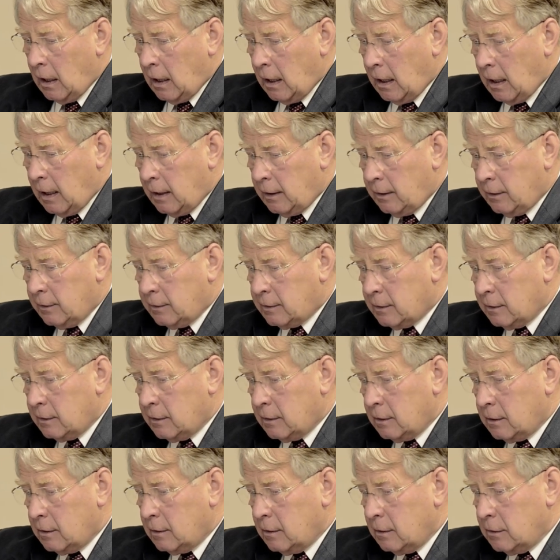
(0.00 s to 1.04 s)
And
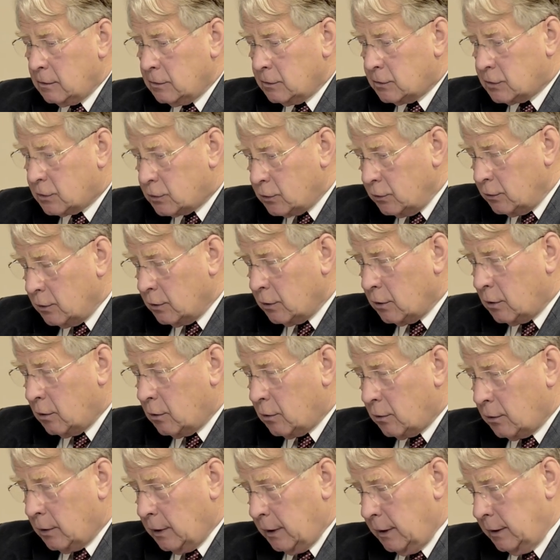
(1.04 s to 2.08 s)
sooner
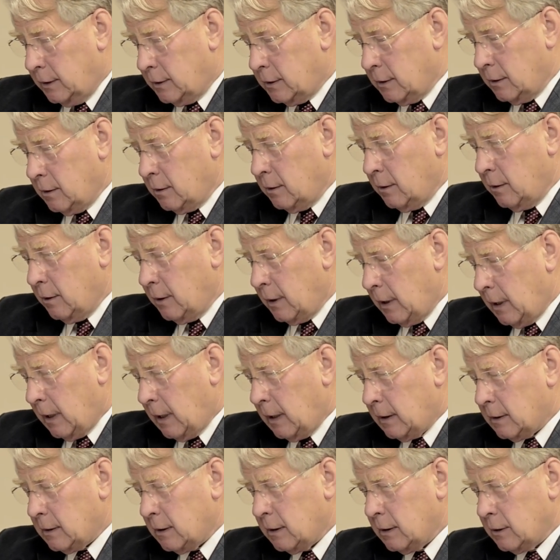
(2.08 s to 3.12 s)
or later,
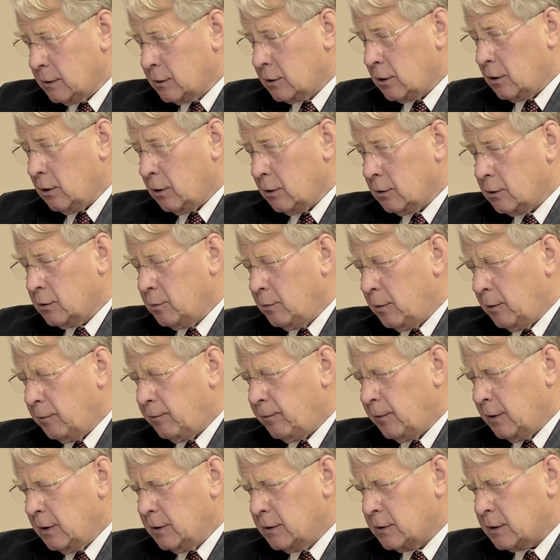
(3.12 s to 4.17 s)
that has got to be
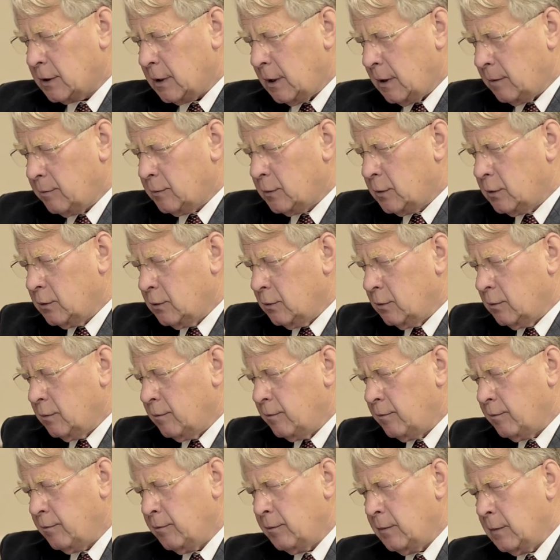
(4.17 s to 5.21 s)
faced up to.
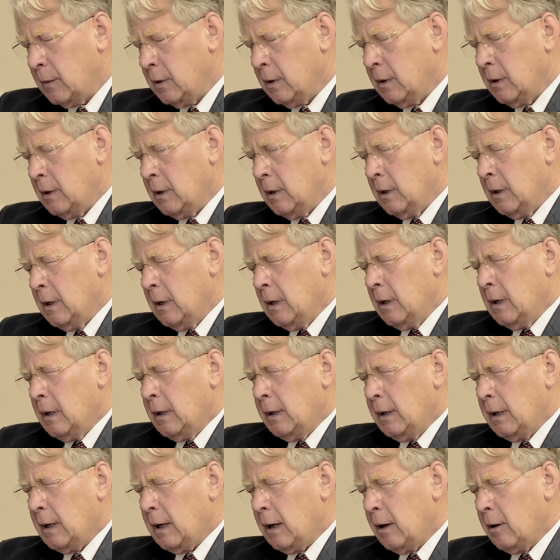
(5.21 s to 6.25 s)

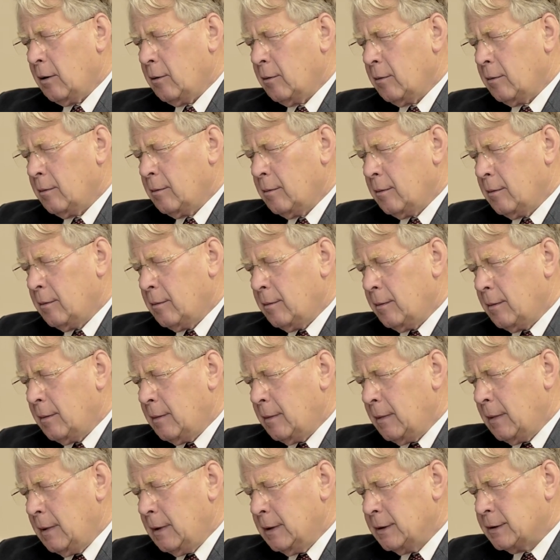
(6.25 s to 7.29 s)
Now,
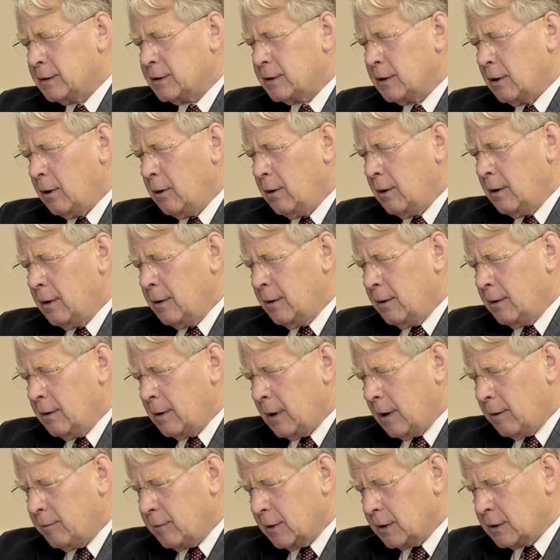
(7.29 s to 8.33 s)
it's
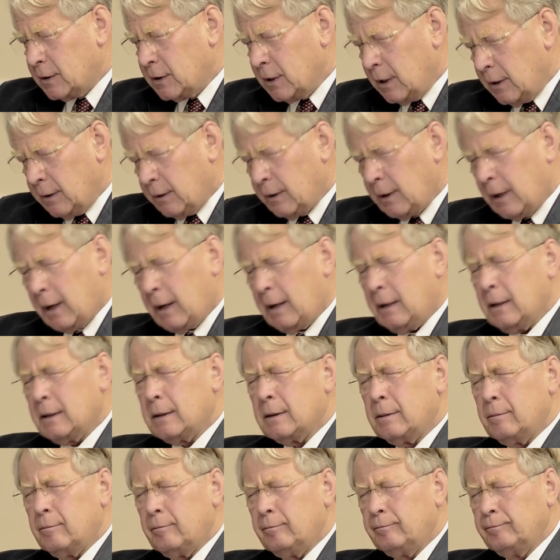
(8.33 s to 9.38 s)
having said
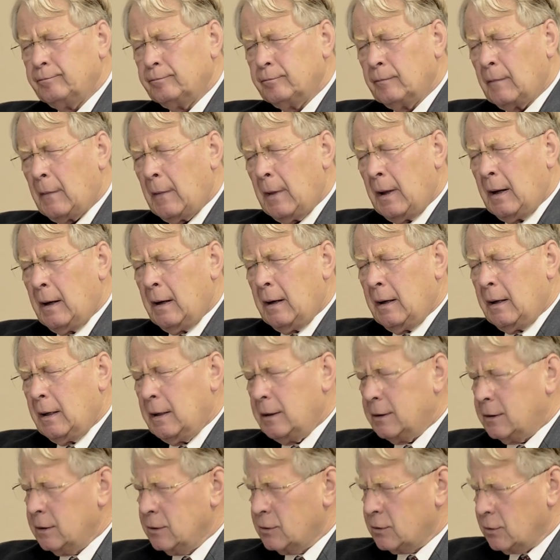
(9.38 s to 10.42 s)
that,
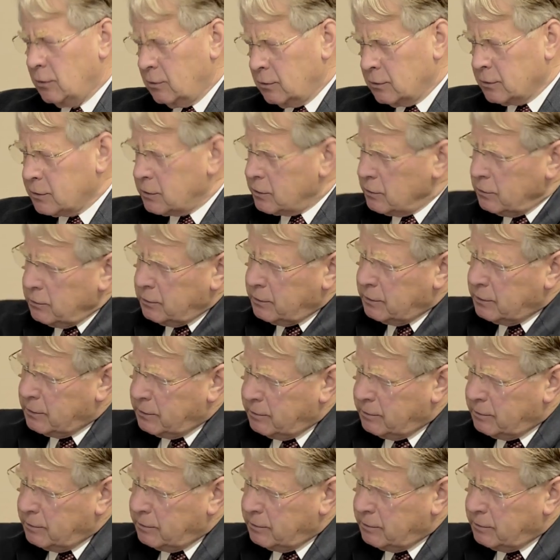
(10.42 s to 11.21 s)
it is also